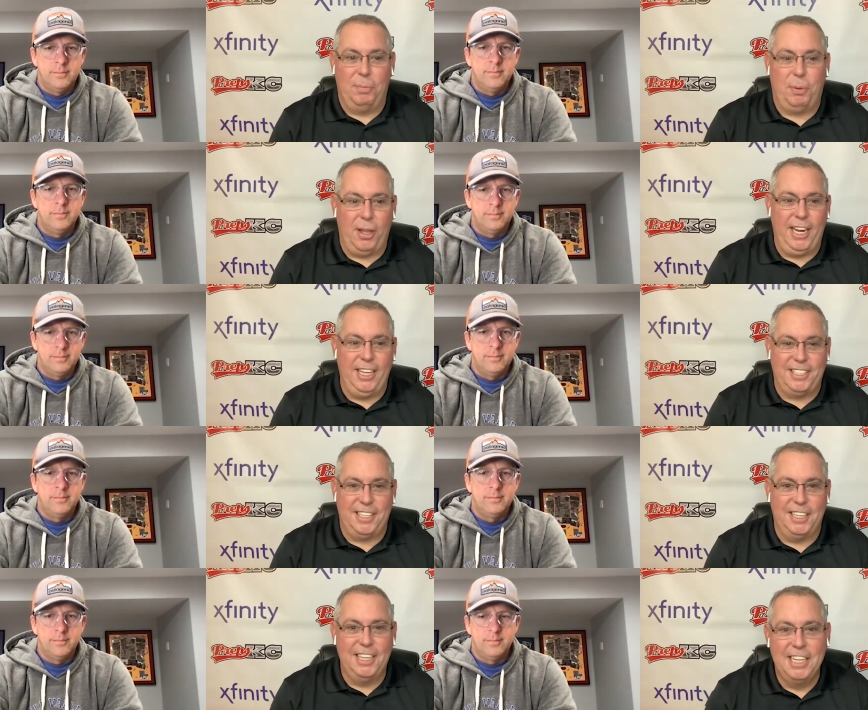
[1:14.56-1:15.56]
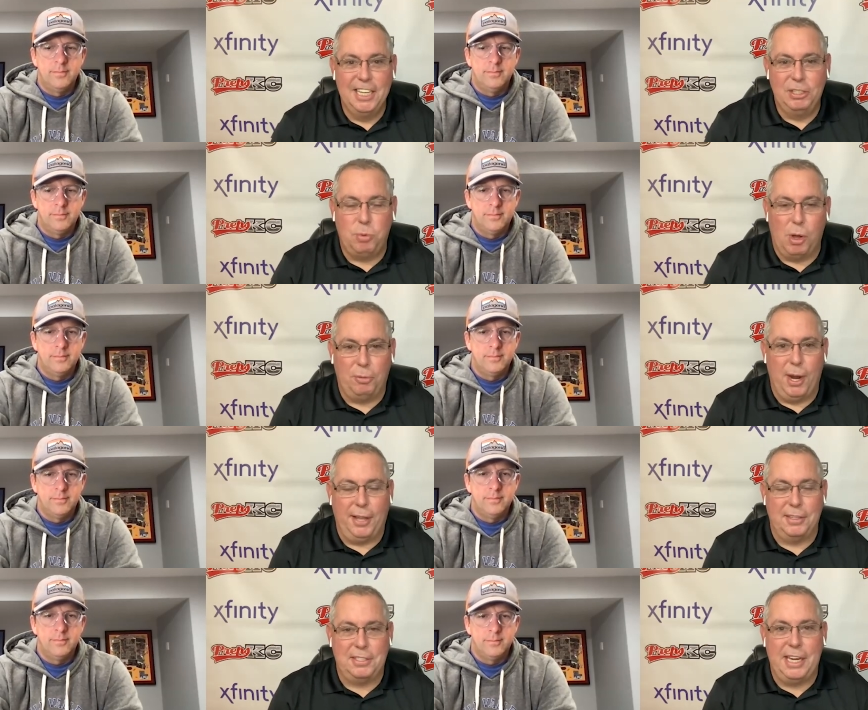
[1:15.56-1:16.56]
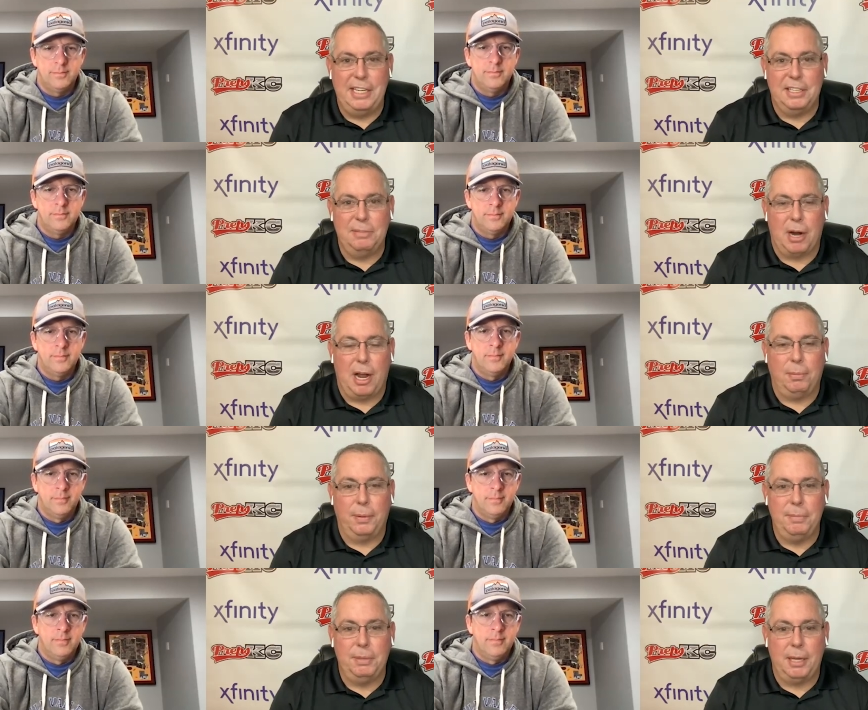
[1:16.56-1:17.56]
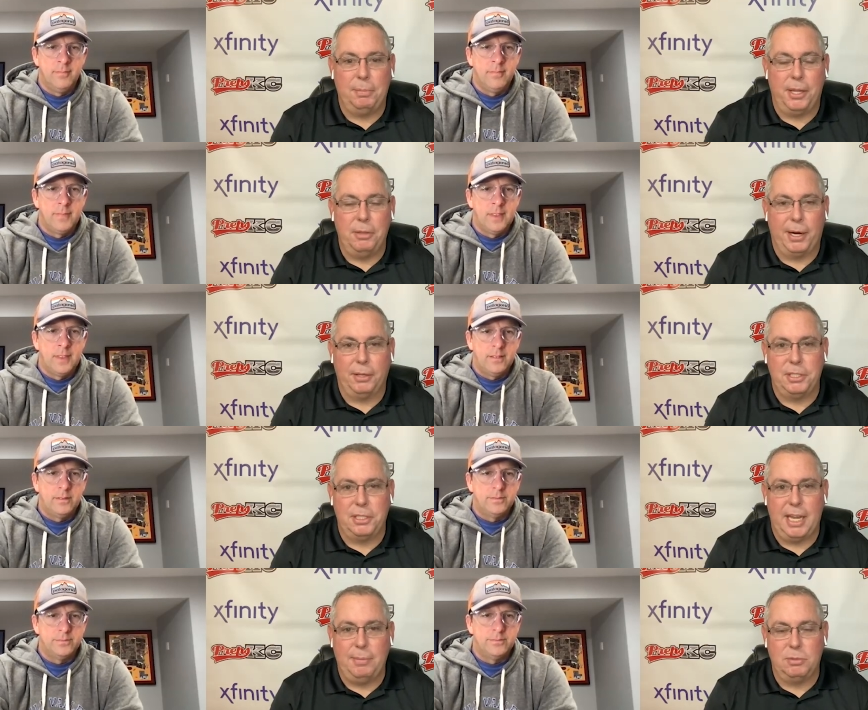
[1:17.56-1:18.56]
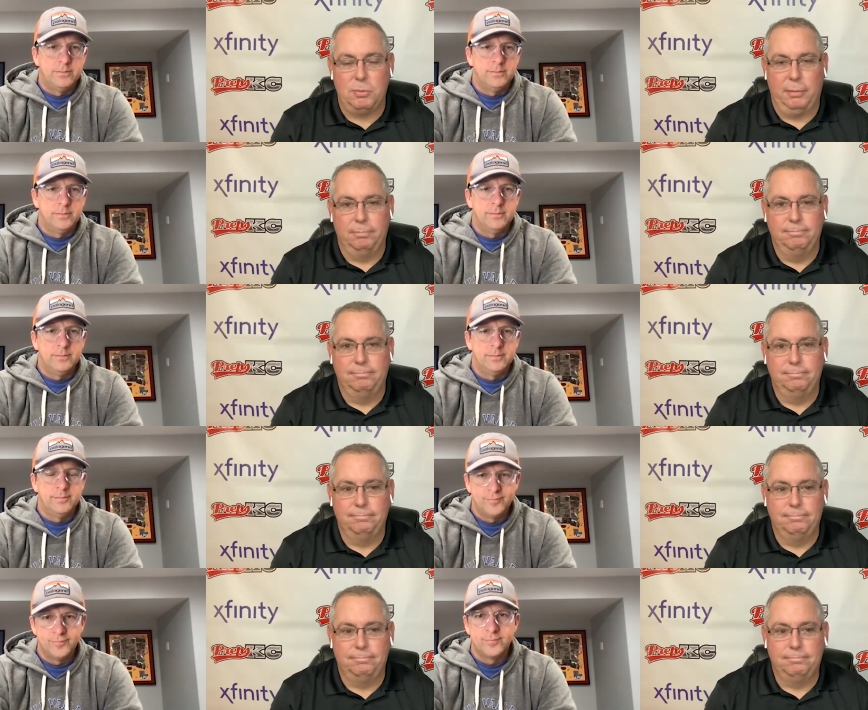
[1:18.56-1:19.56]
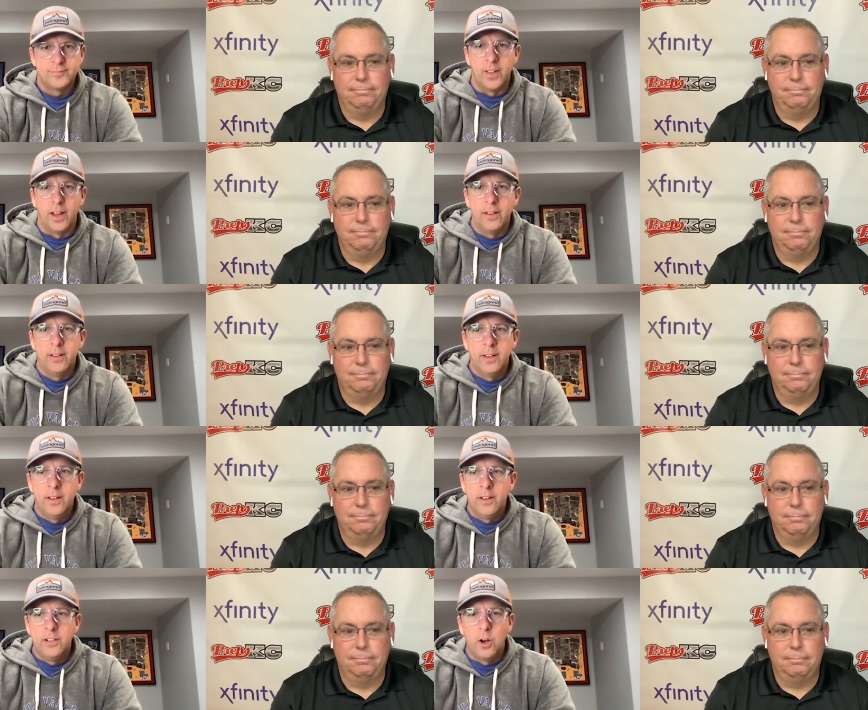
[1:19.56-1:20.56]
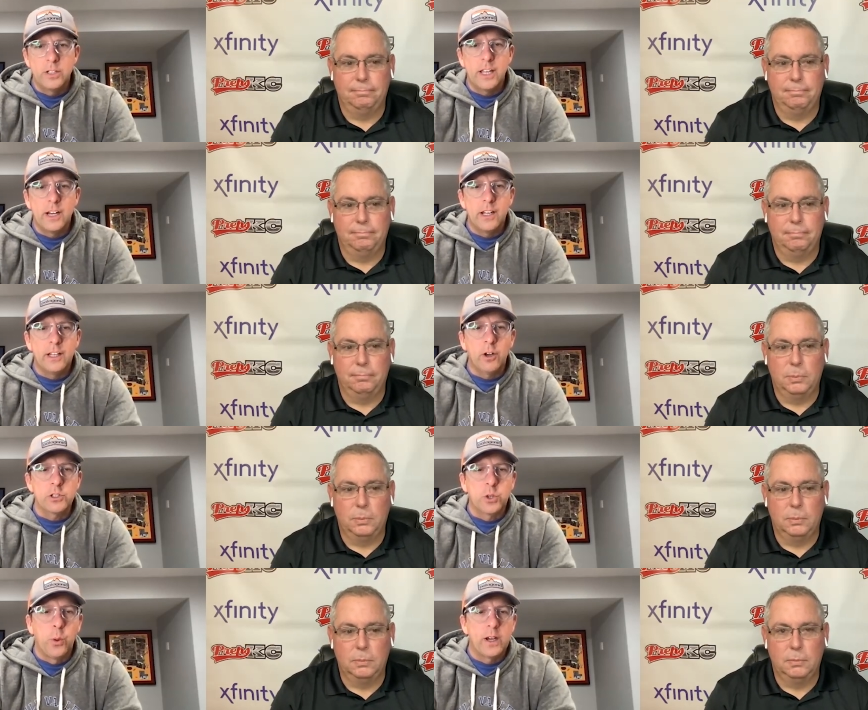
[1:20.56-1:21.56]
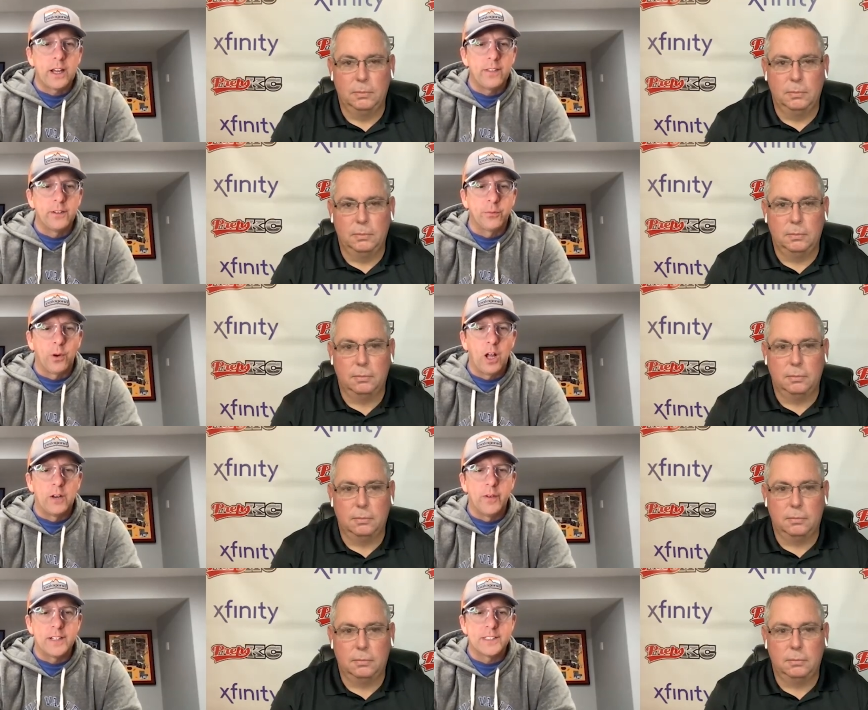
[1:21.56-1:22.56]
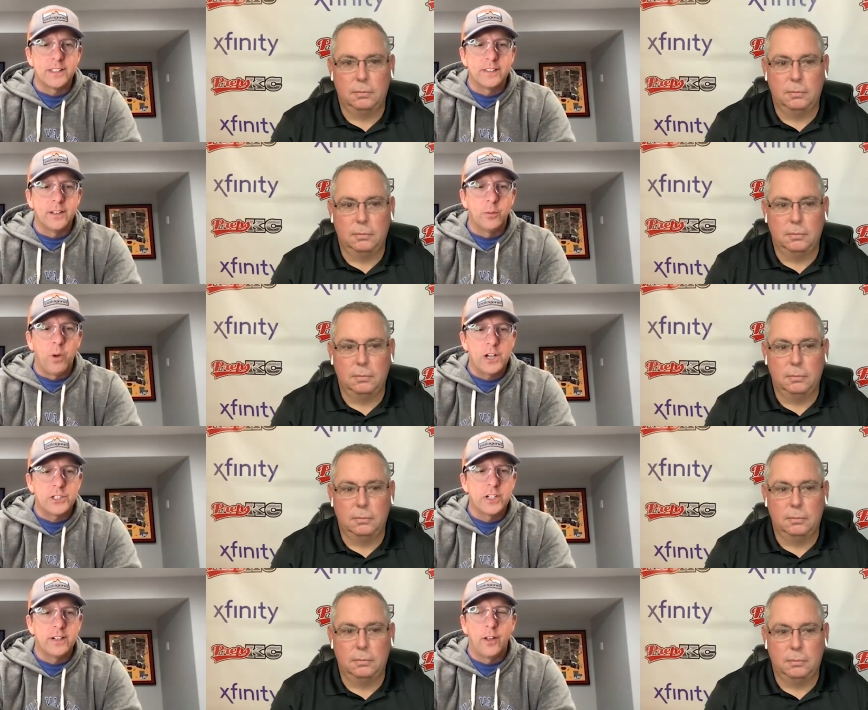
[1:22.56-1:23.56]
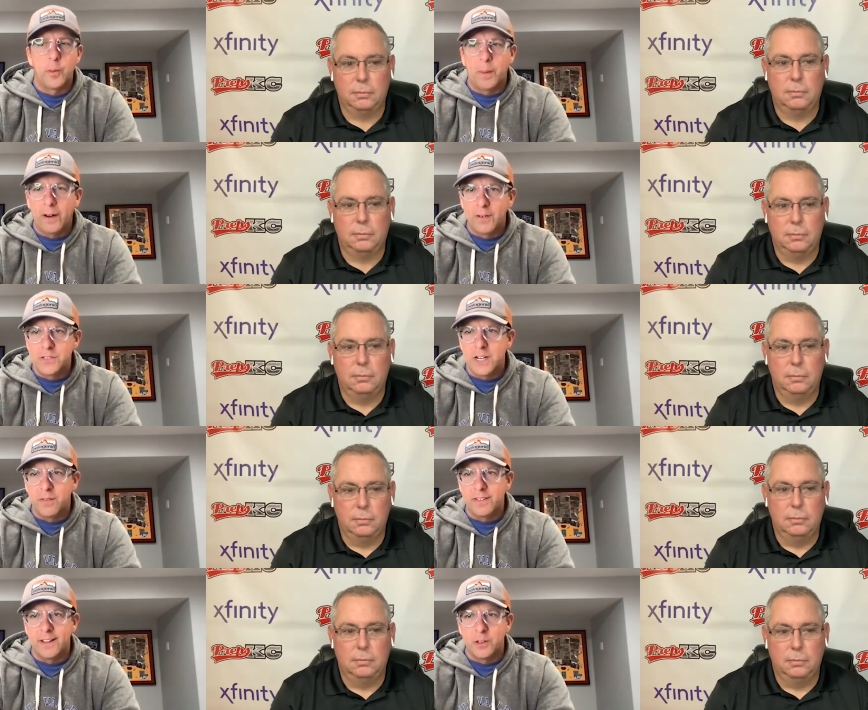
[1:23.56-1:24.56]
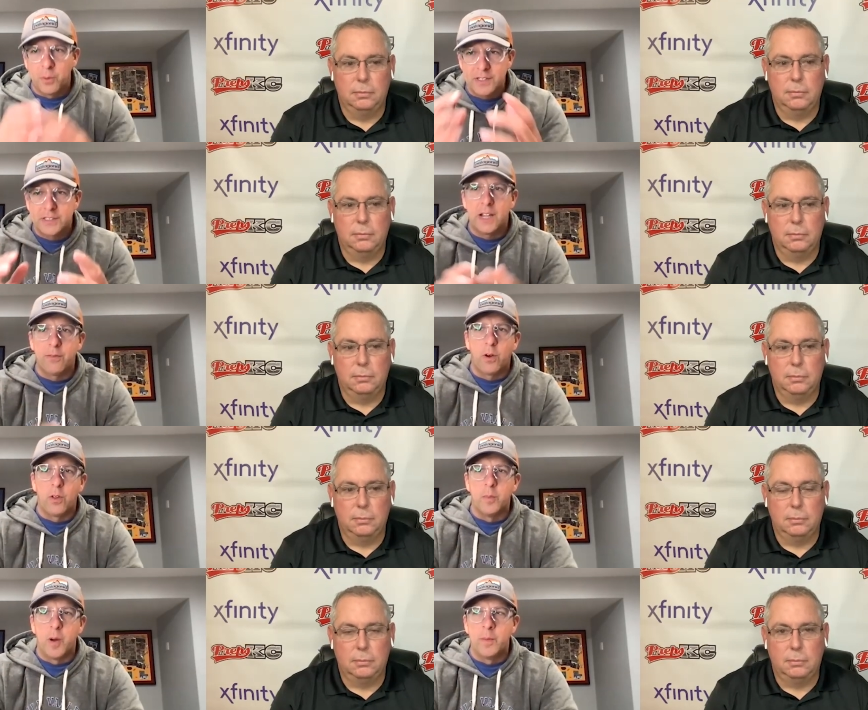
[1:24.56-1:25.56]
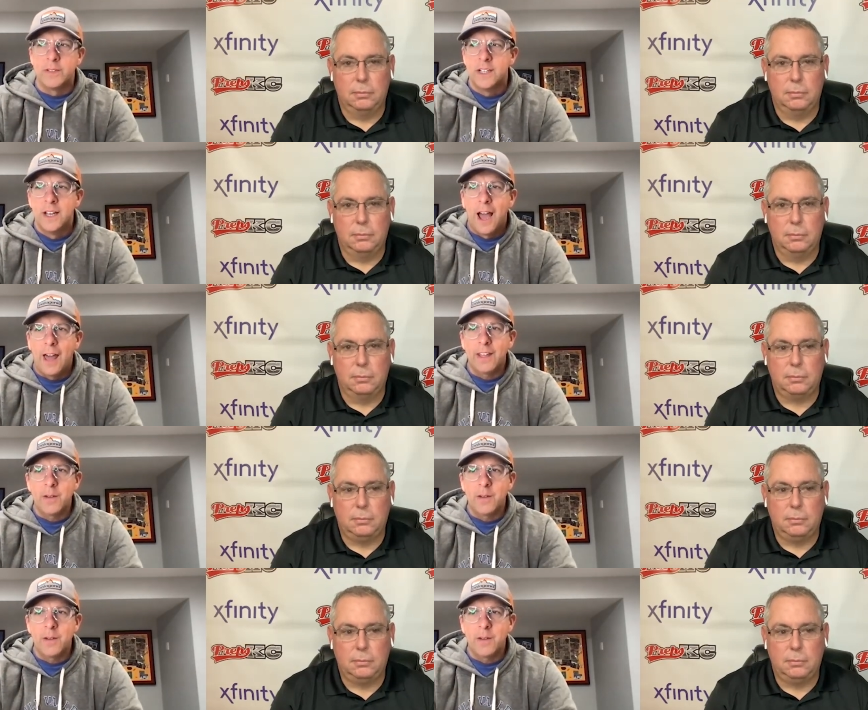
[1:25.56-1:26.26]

Speaker 1: going to play into the 12th week of the season probably, but they play in the regular season game this week. Yeah,
Speaker 2: no, it, it, it, goes quick, I think, for all of us that, that watch it and all the parents and everything that want to savor all the moments. I think it